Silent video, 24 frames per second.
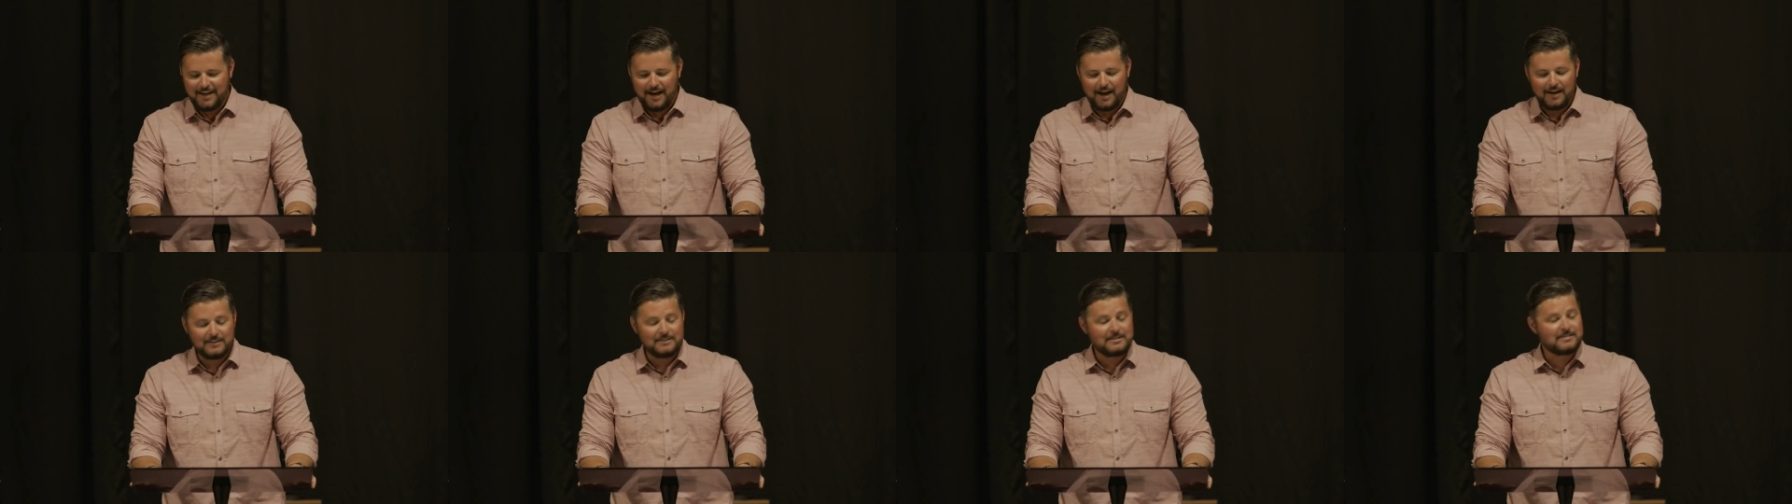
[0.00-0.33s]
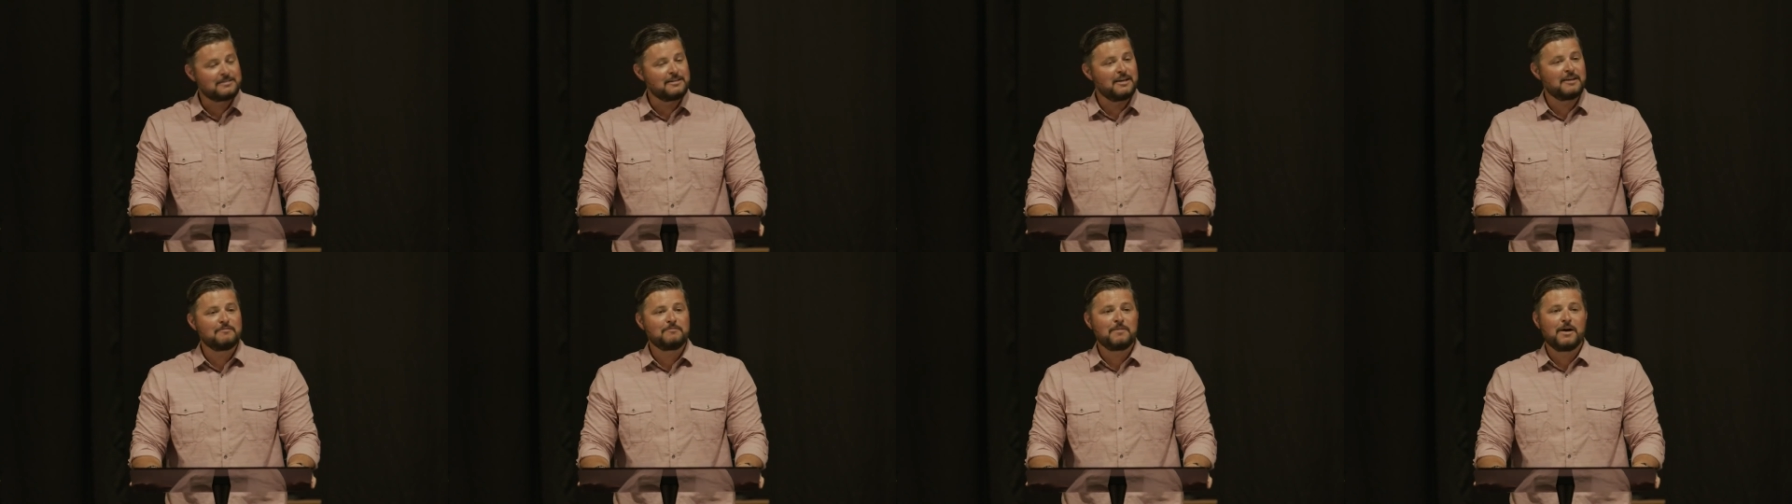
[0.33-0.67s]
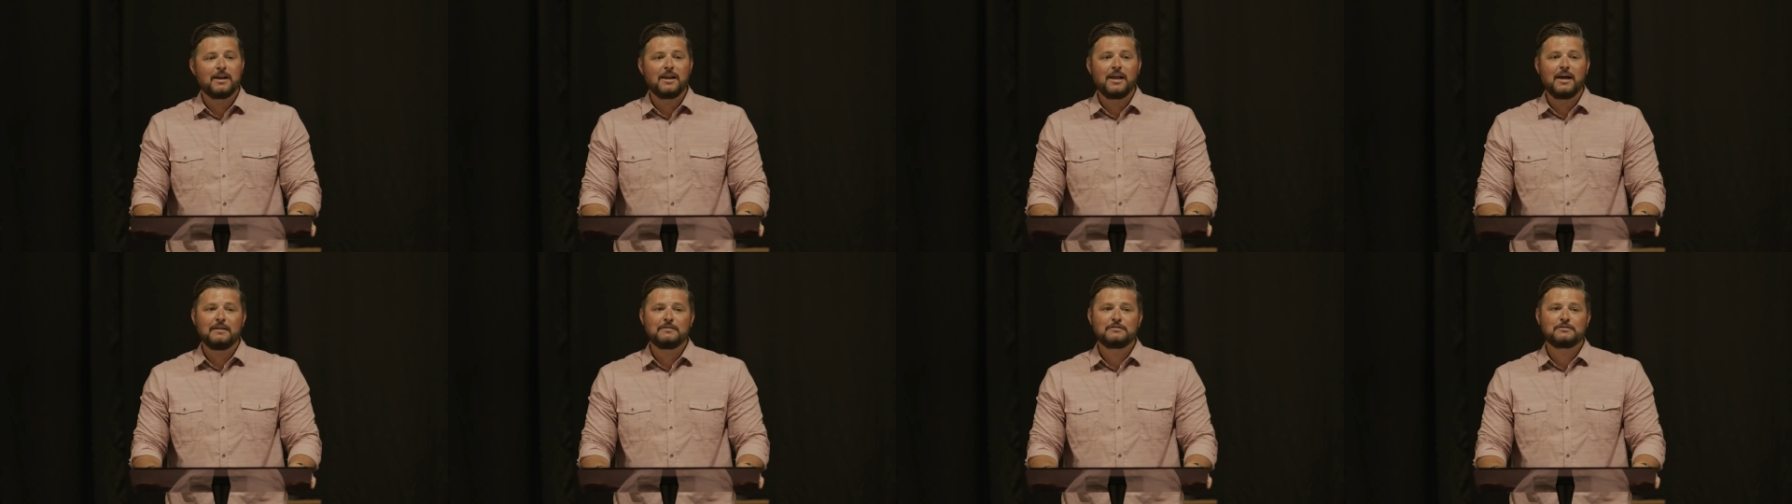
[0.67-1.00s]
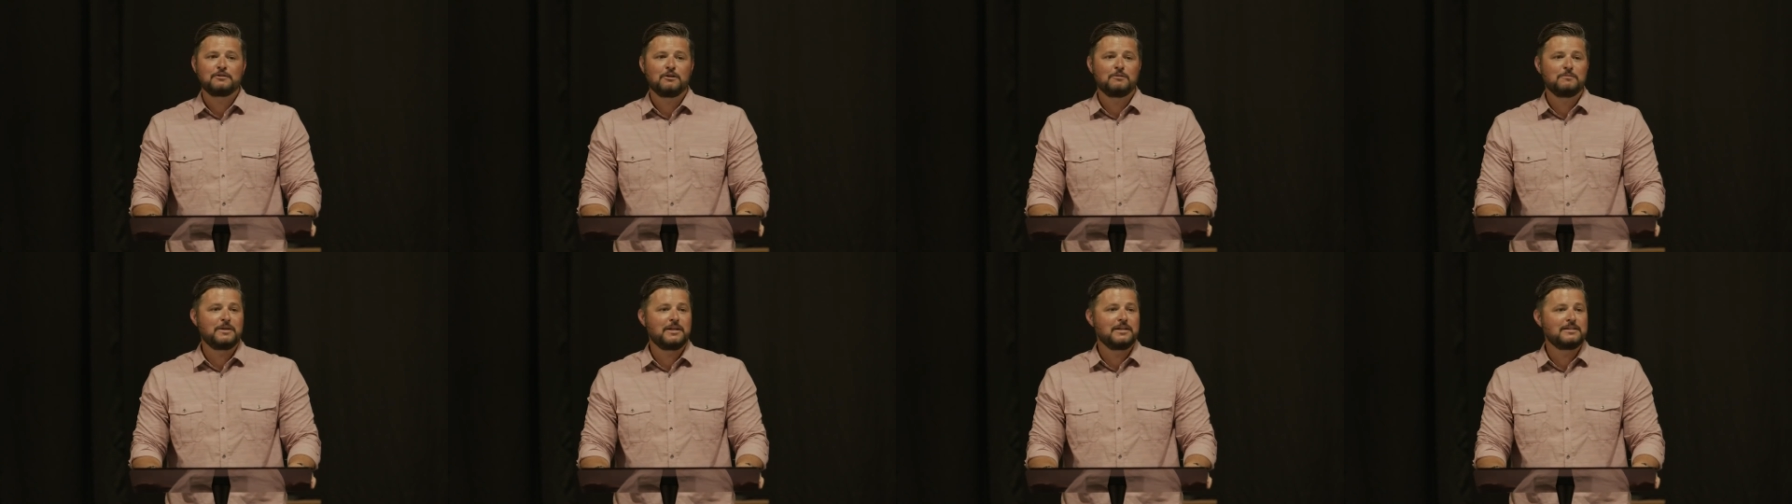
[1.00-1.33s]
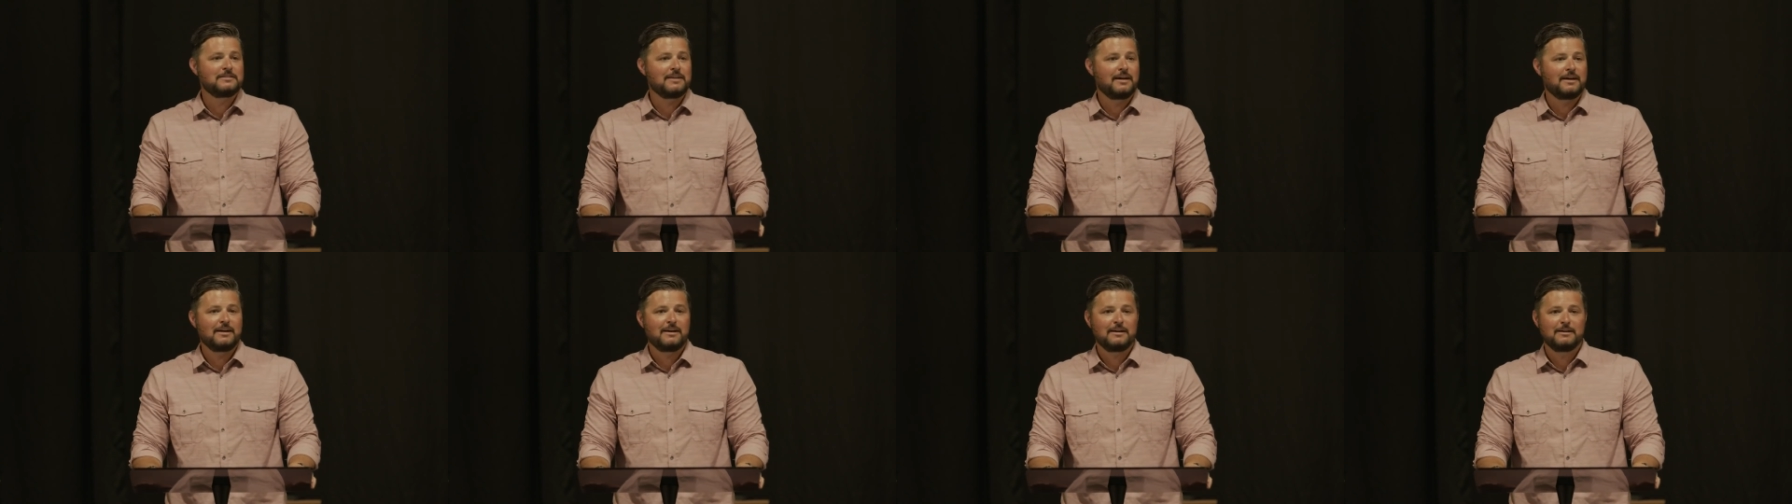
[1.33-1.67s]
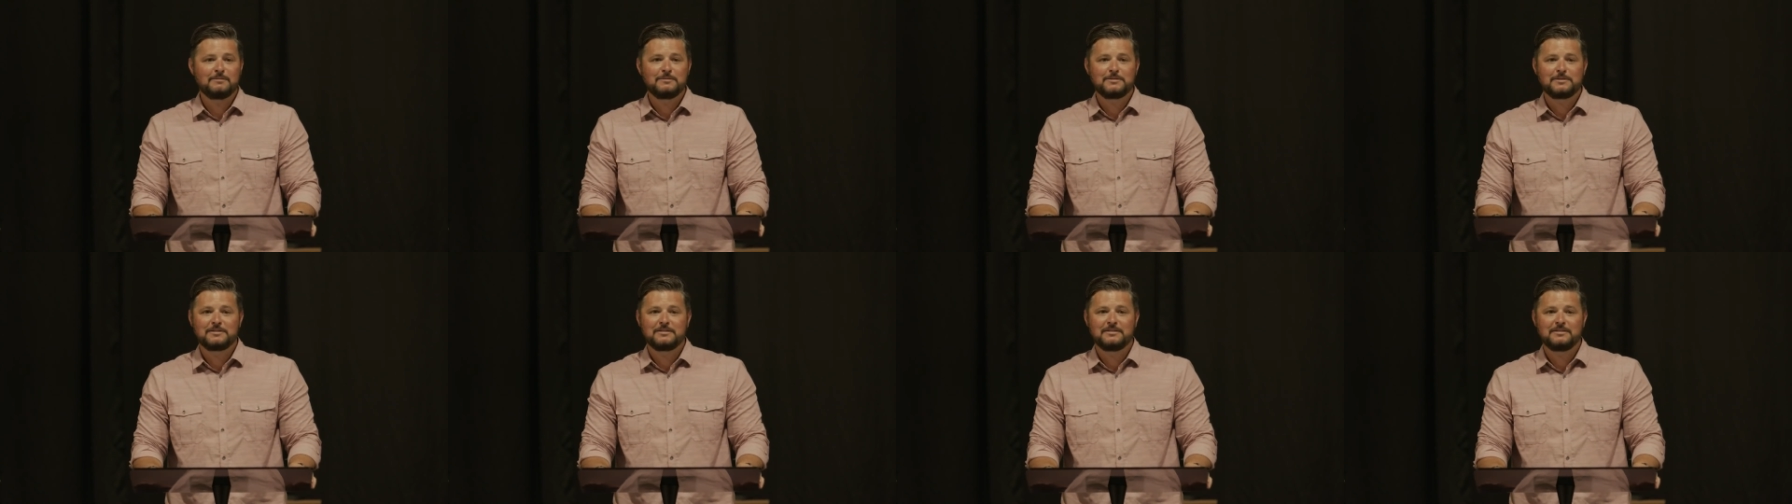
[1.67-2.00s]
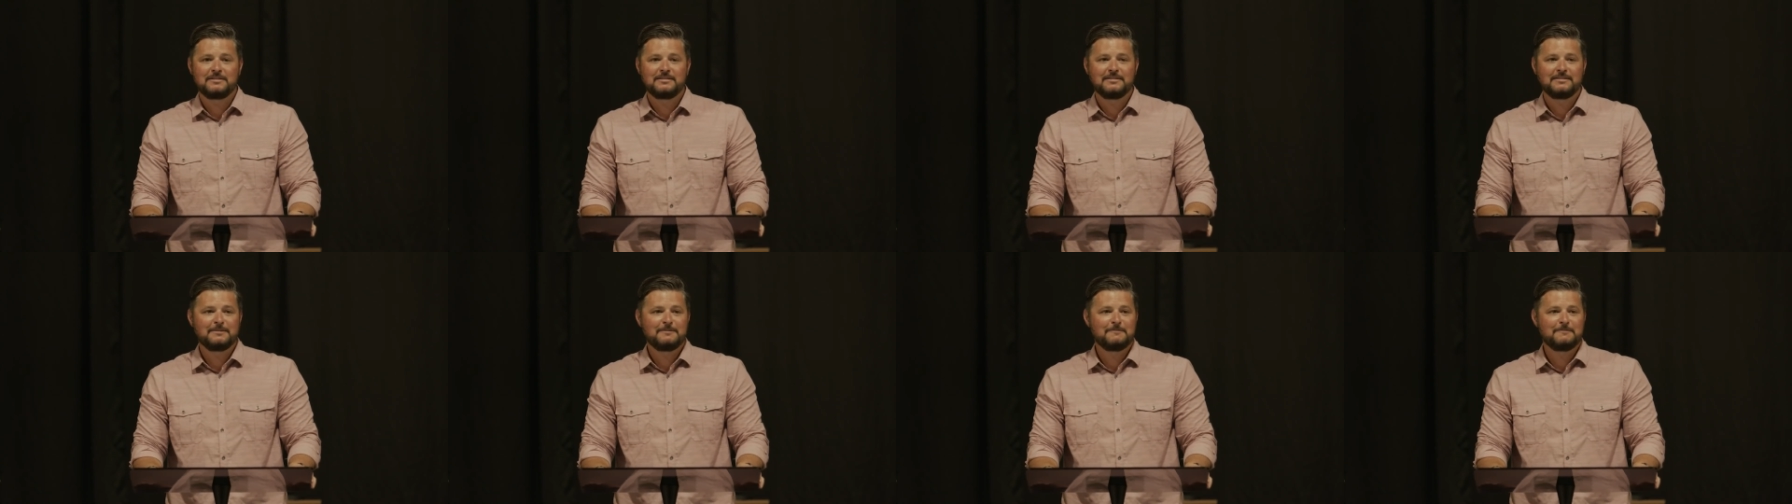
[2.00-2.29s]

God has saved my life so many times.